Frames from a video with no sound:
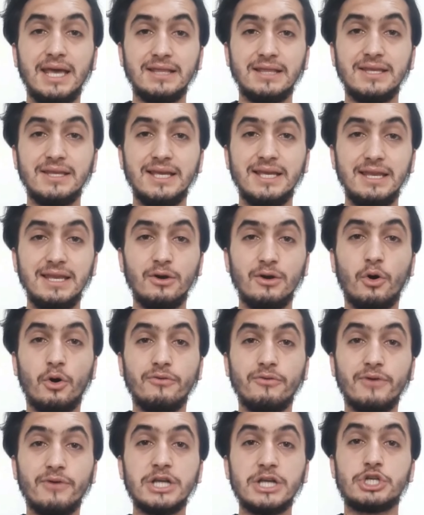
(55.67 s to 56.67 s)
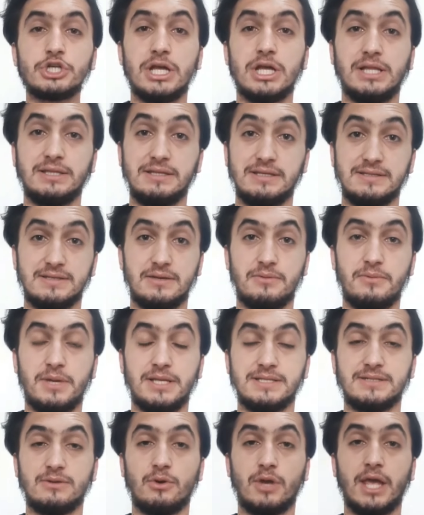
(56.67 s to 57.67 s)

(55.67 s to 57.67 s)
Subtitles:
degree of functional disturbance,